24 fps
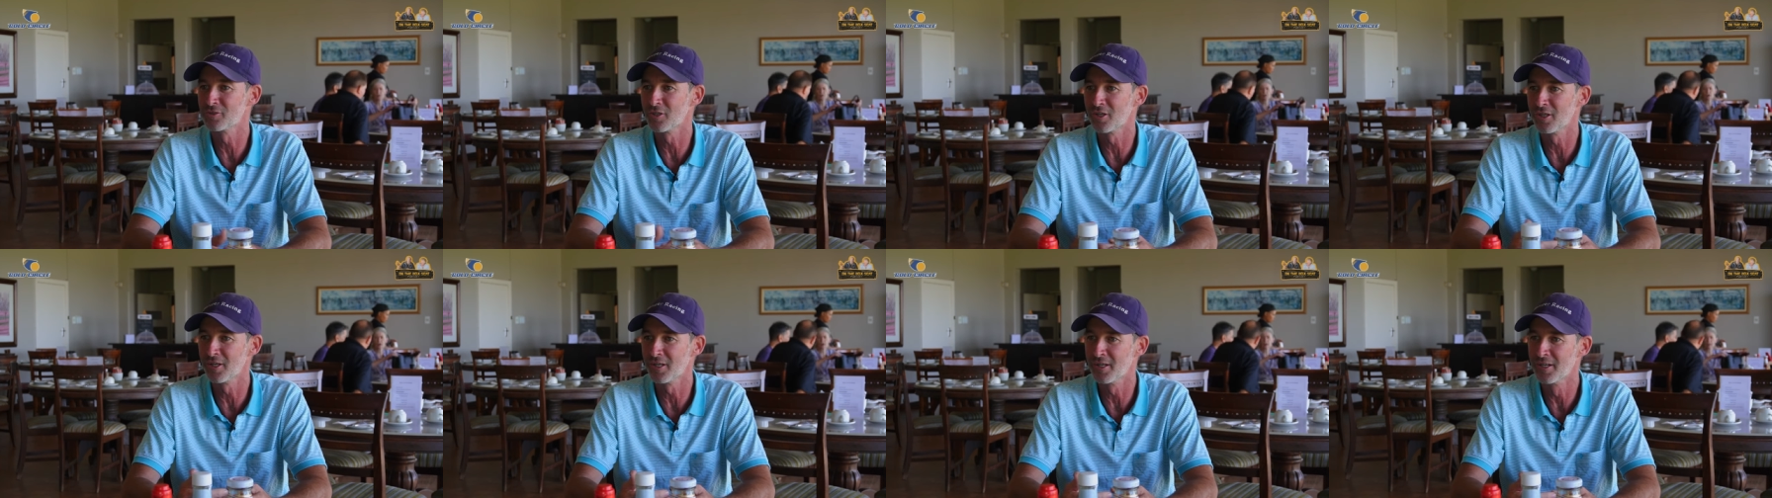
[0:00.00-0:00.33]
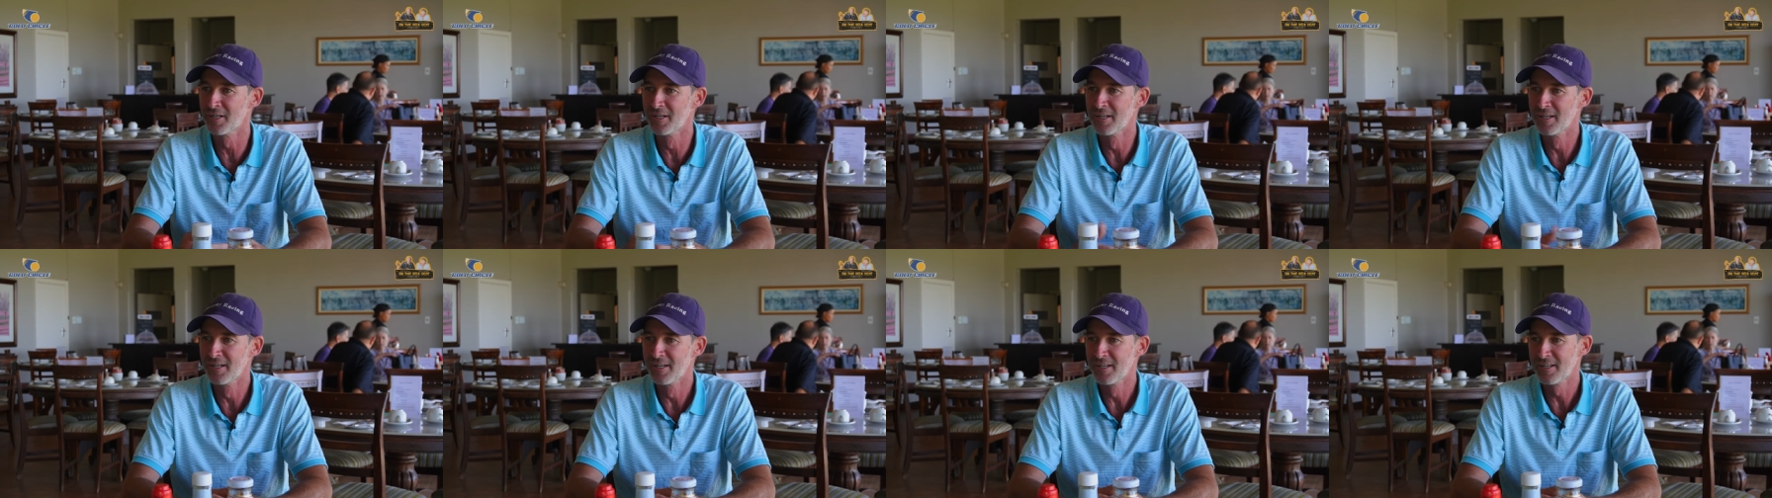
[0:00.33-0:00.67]
So
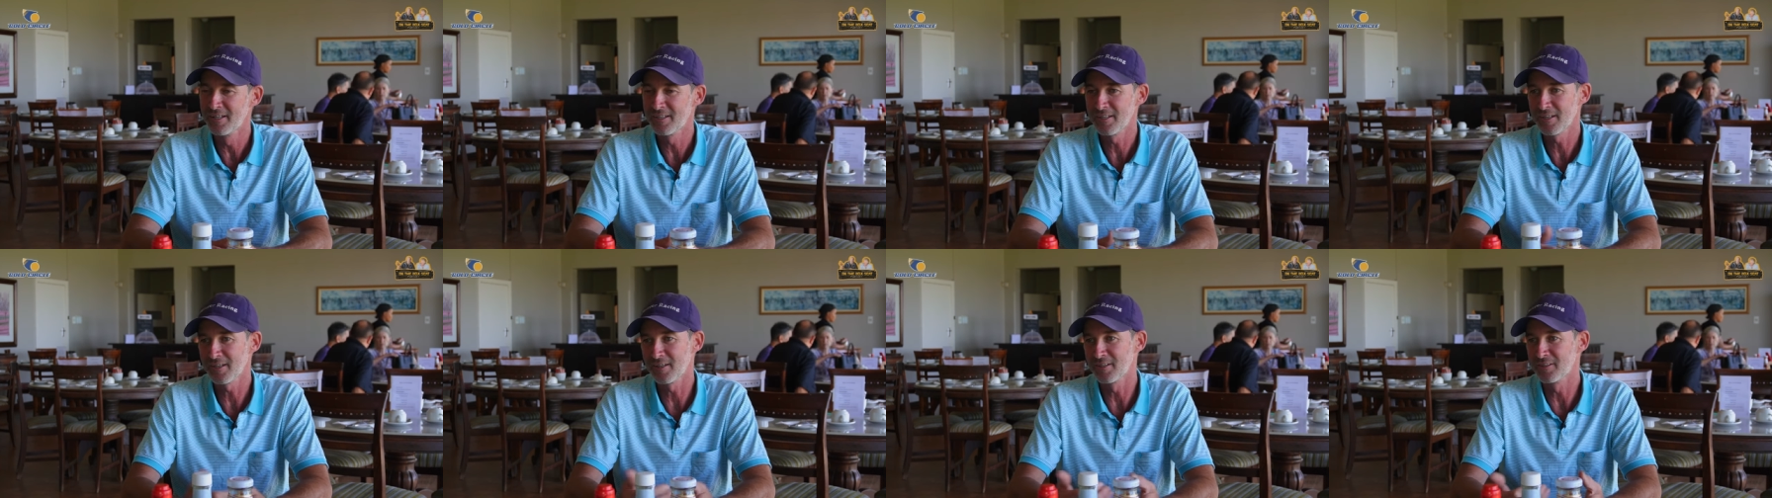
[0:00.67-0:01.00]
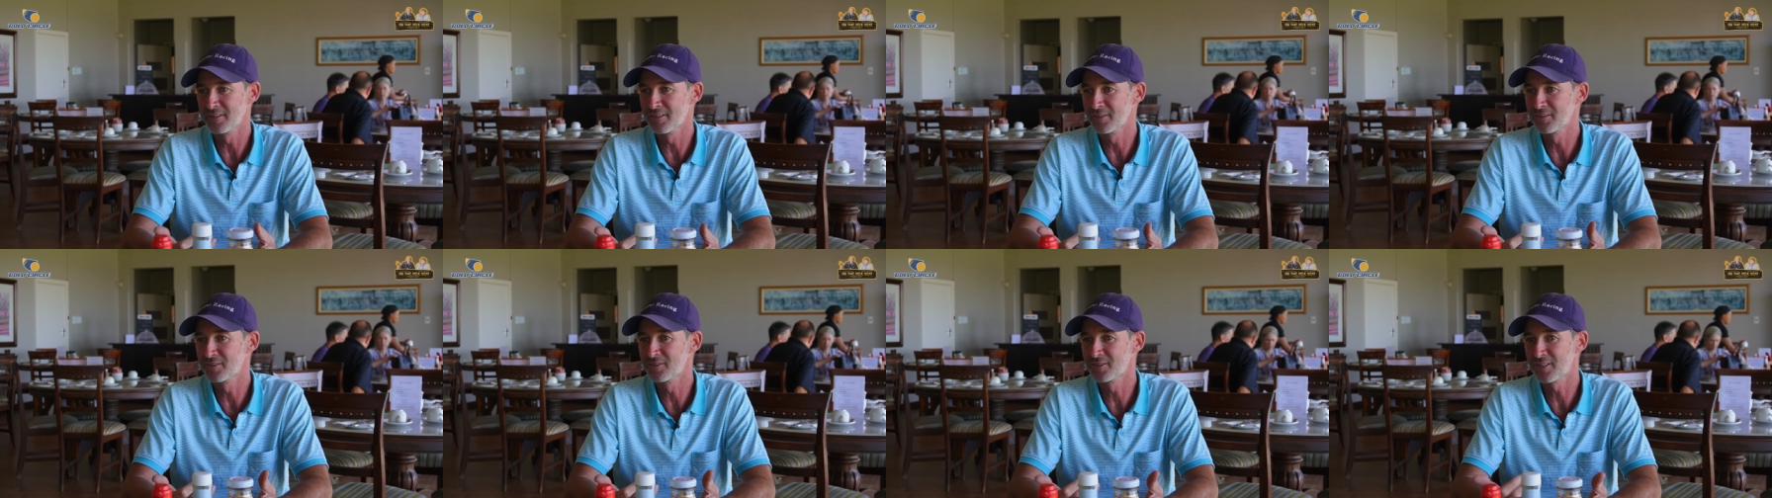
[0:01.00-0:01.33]

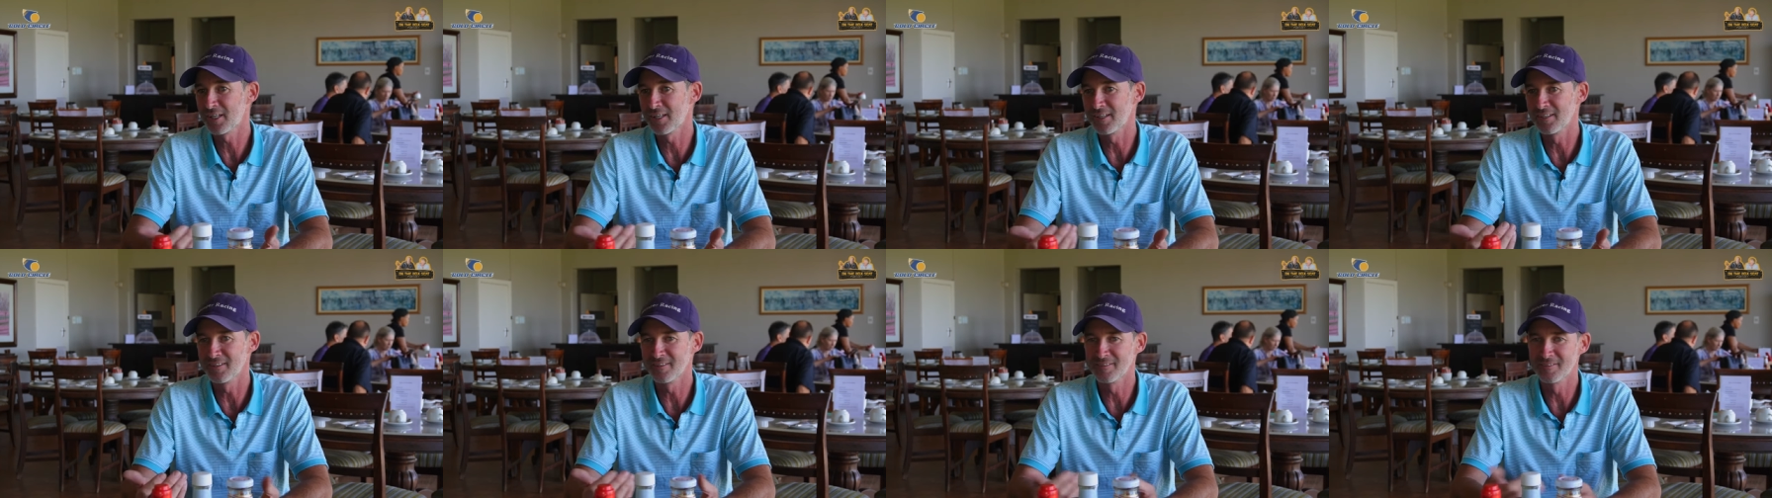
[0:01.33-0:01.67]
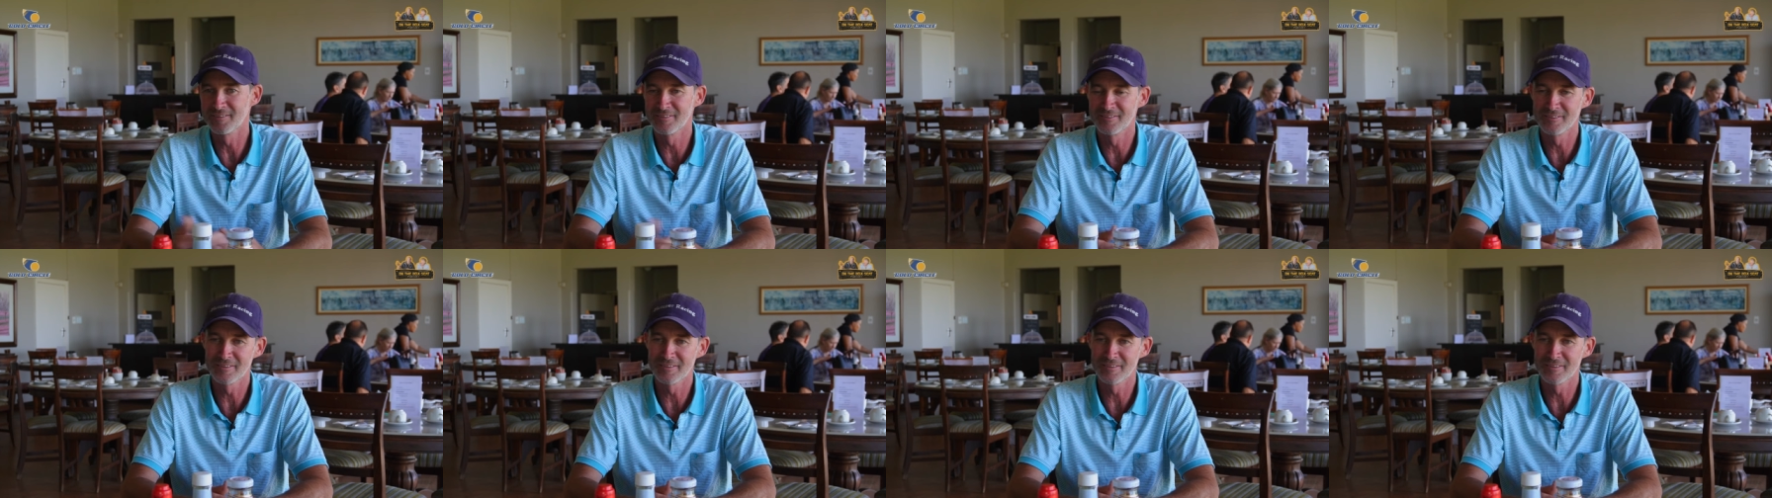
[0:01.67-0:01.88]
yeah, you can say